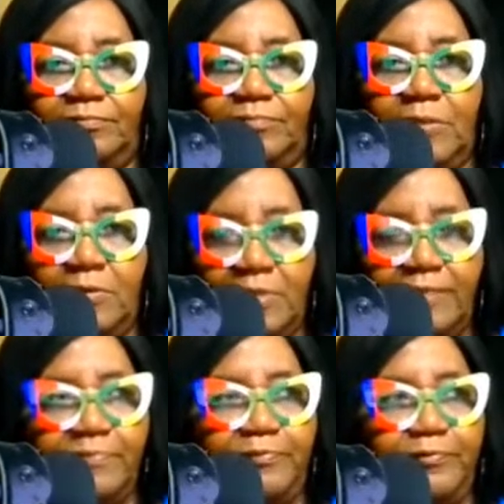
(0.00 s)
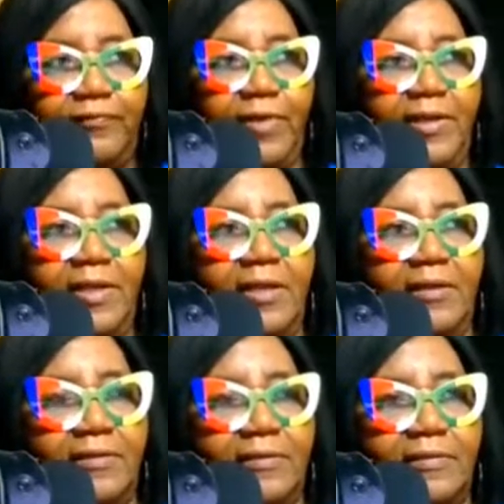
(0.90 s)
You're living proof right there.
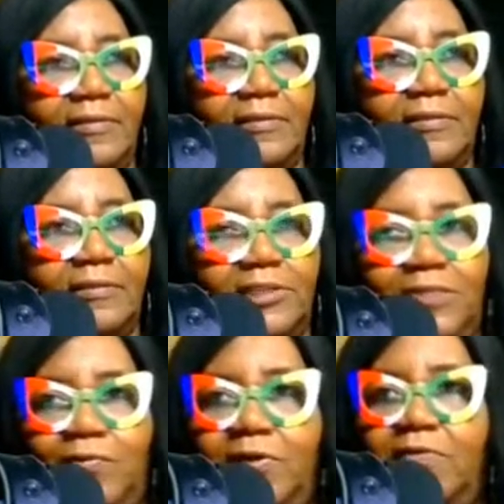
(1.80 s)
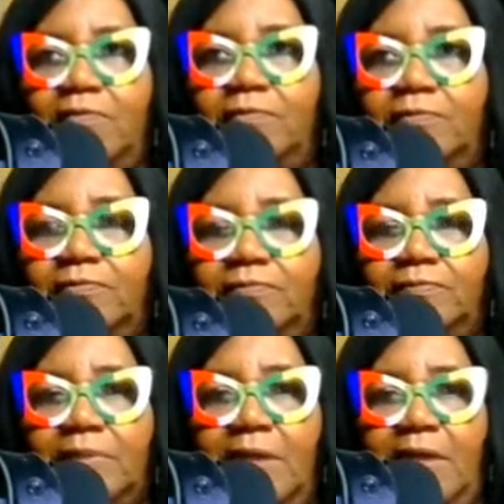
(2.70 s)
She went on,
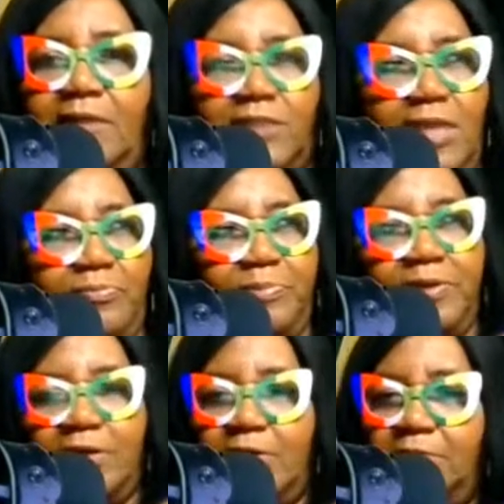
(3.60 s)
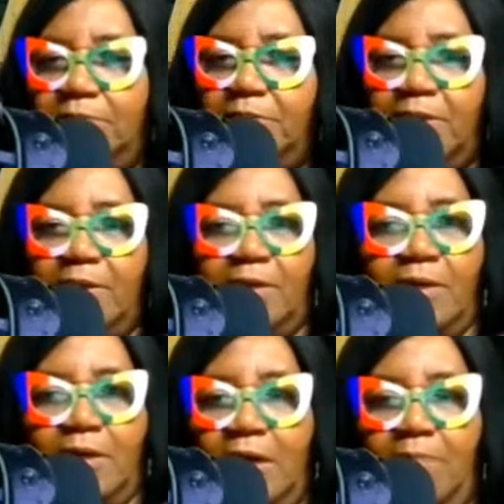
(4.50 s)
and she has become
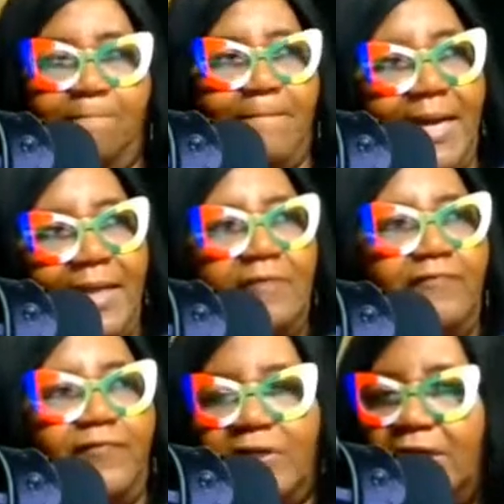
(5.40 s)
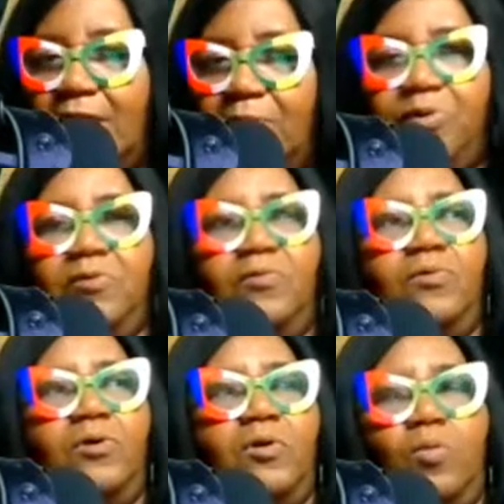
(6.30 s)
a mighty,
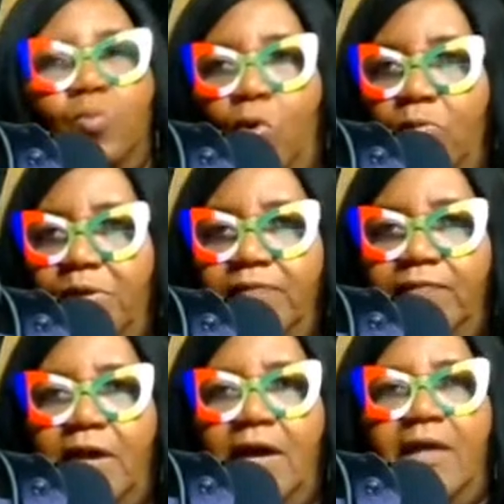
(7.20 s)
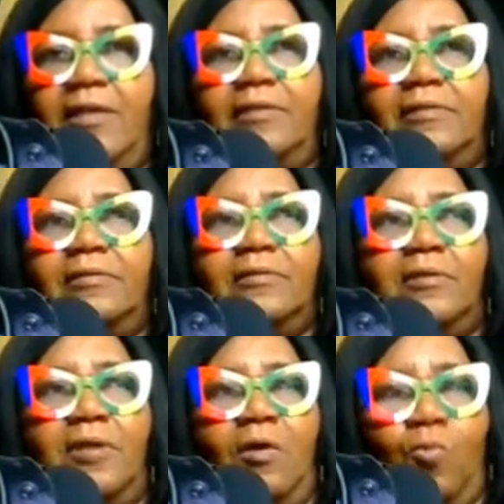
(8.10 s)
phenomenal woman of God,
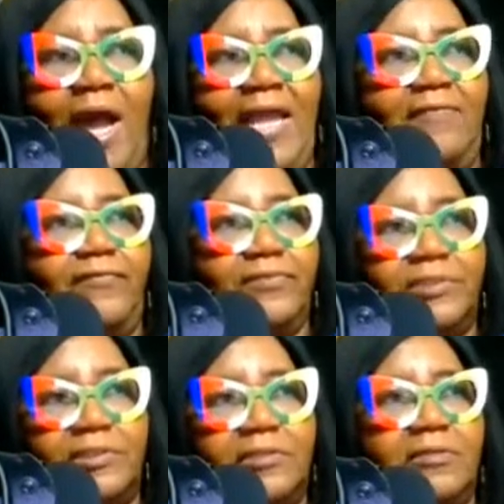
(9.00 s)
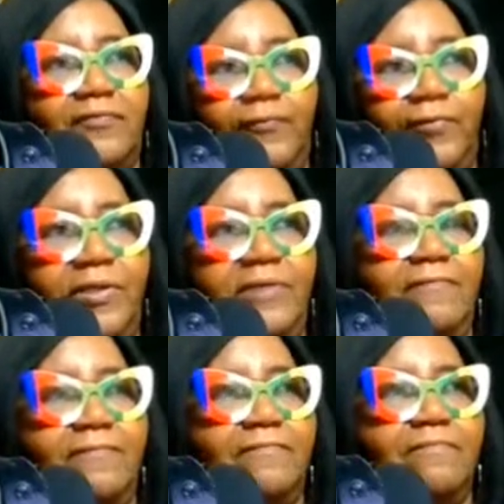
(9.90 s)
a wife, a sister, a friend.